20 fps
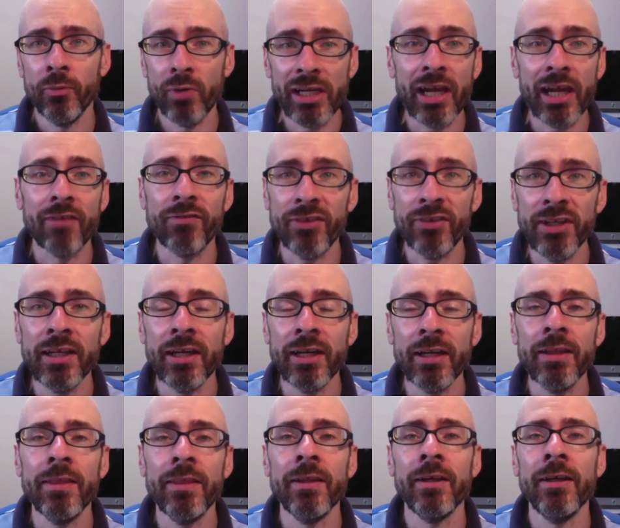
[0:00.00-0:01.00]
we have seen
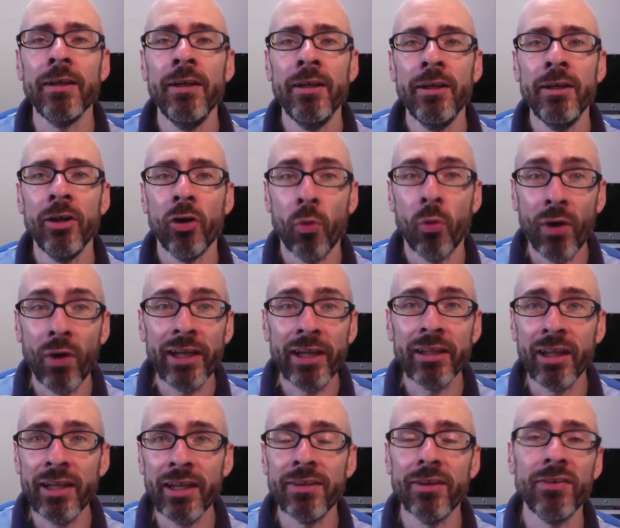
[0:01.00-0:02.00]
anything
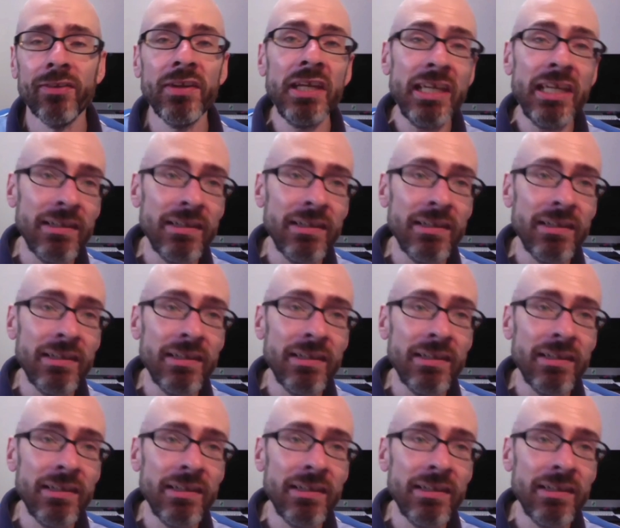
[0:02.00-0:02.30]
quite like this.